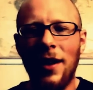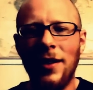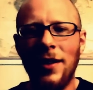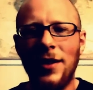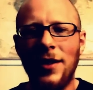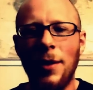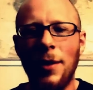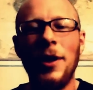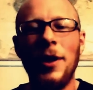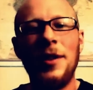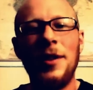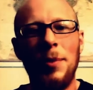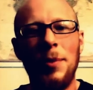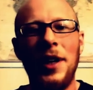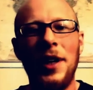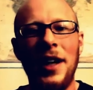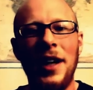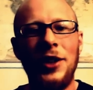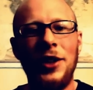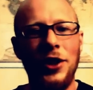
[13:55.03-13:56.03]
some
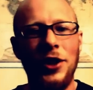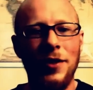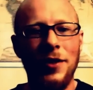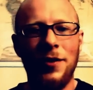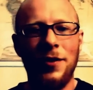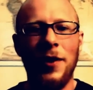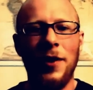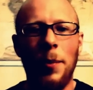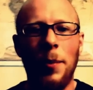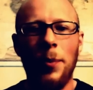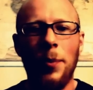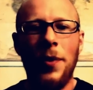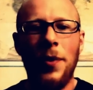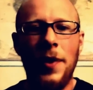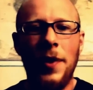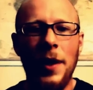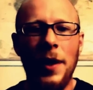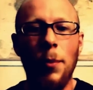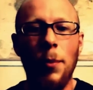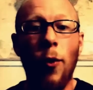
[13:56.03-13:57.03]
explanation from
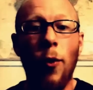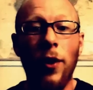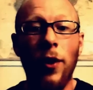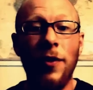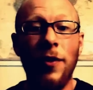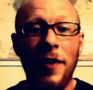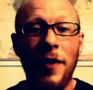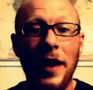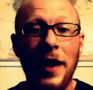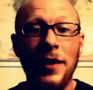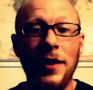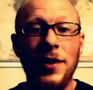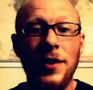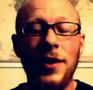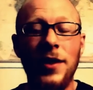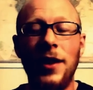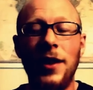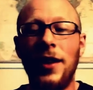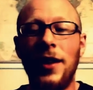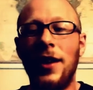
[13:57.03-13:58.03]
the more
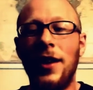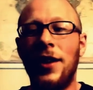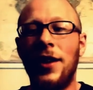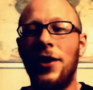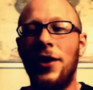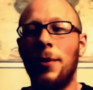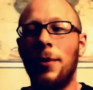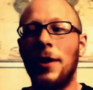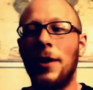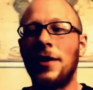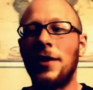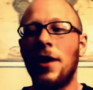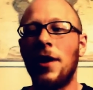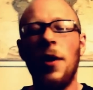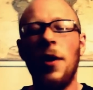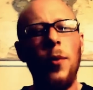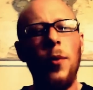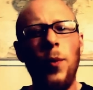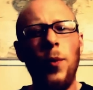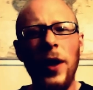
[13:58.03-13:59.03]
advanced humans
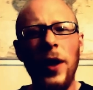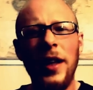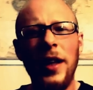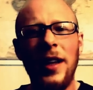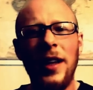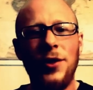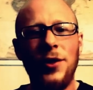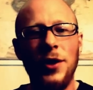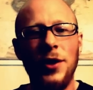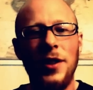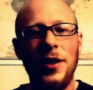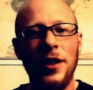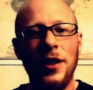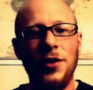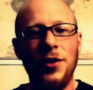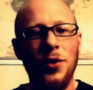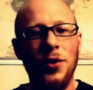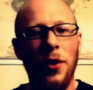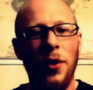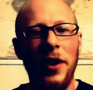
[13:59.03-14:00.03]
really interesting
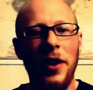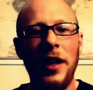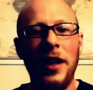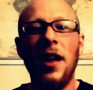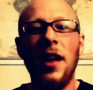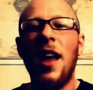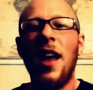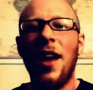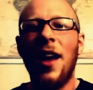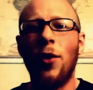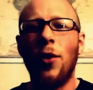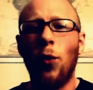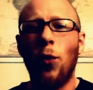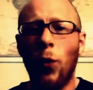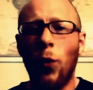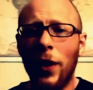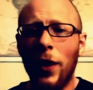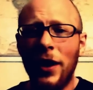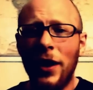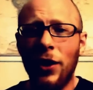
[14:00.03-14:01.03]
story and
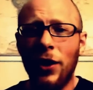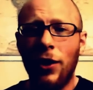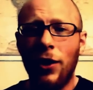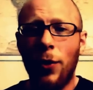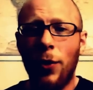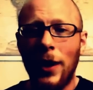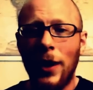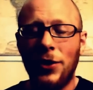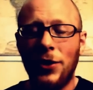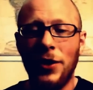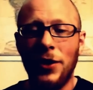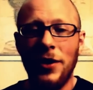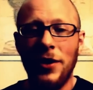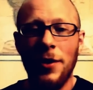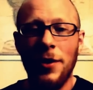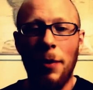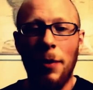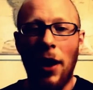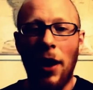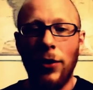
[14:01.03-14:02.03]
really good questions
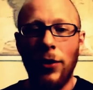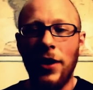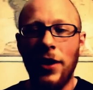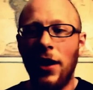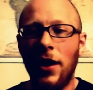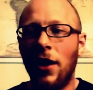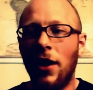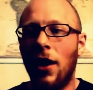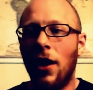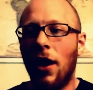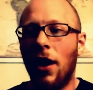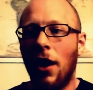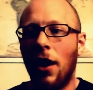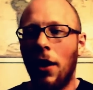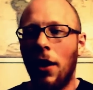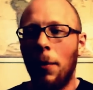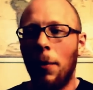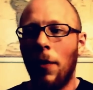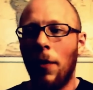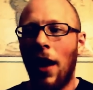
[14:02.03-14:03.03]
about
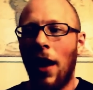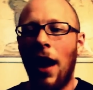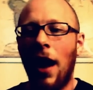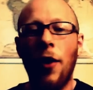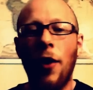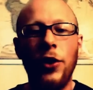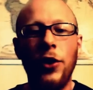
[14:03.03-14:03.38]
um, how